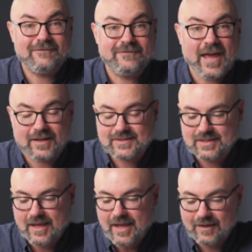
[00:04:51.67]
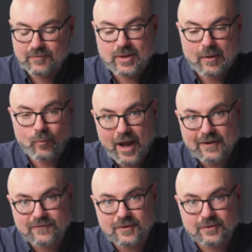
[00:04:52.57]
effects, giving you that
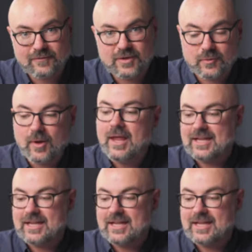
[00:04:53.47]
wide field of view.